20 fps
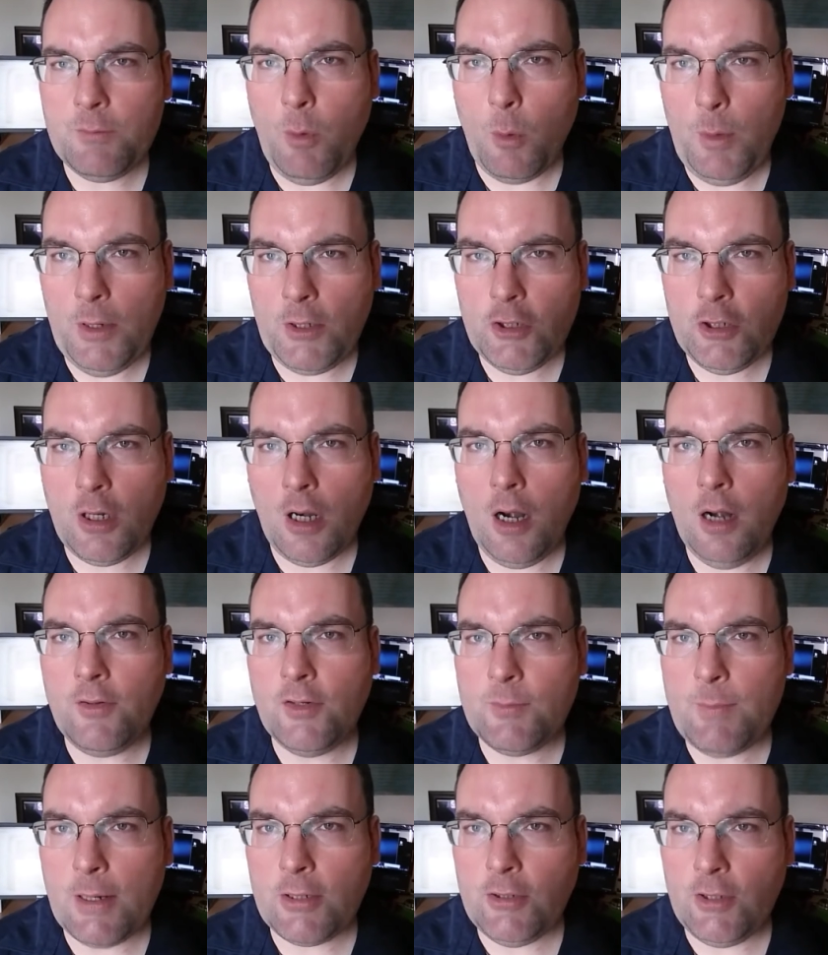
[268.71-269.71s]
what we charge
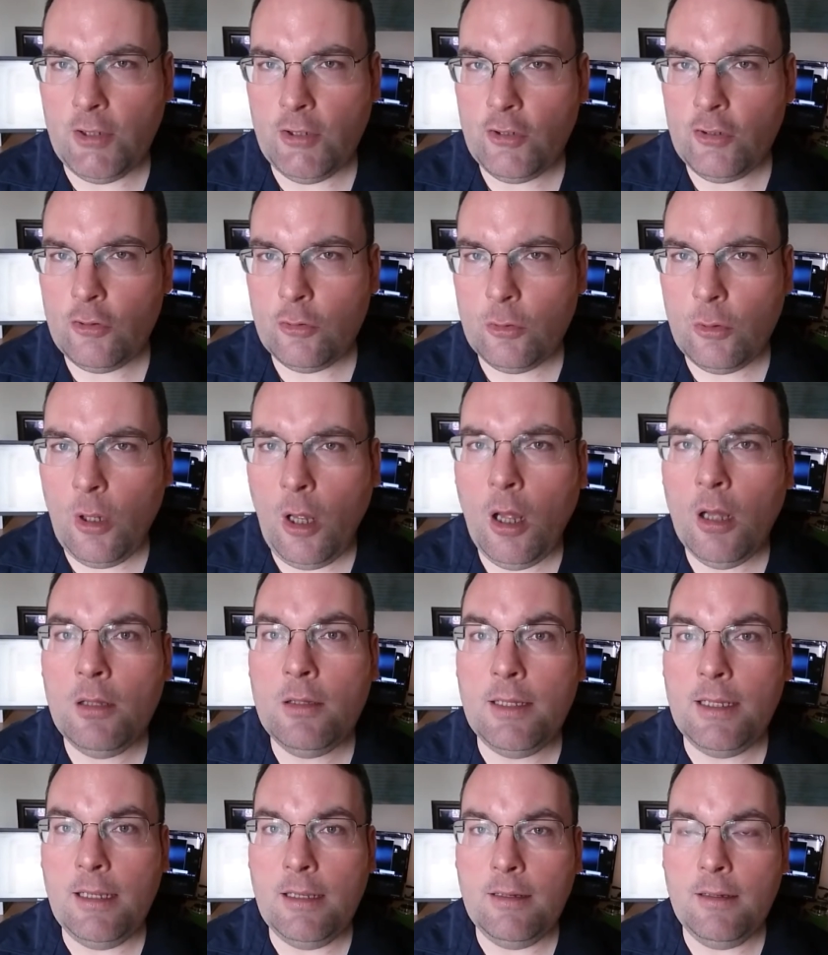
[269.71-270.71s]
especially
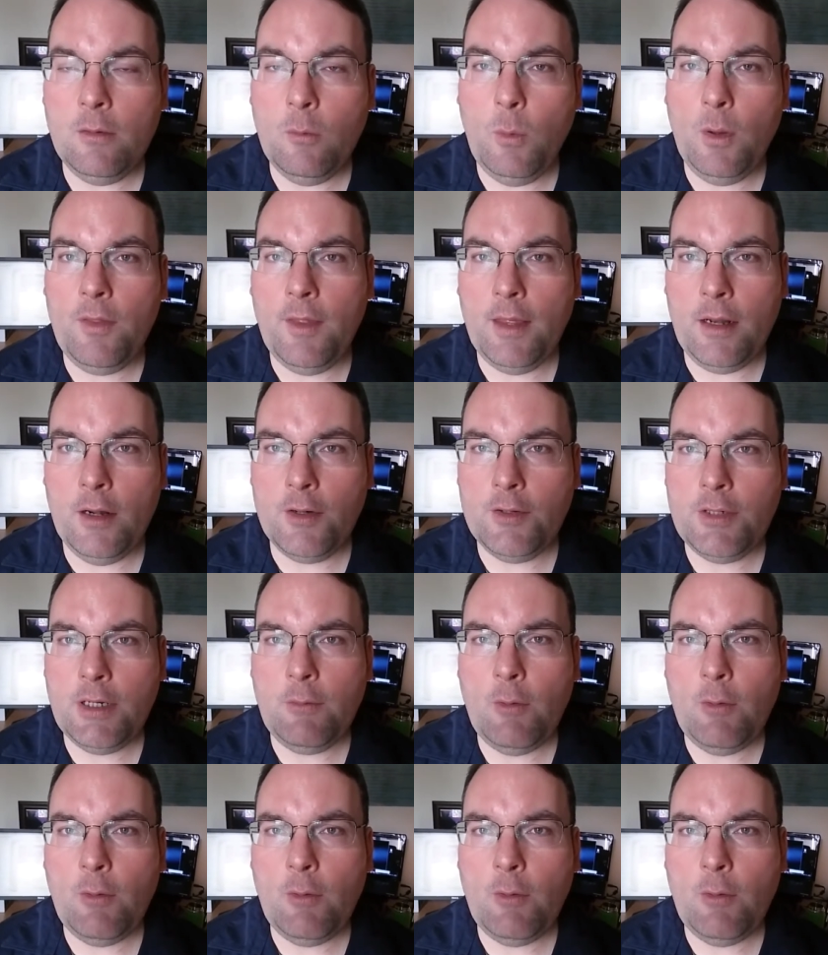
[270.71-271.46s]
strongly with energy.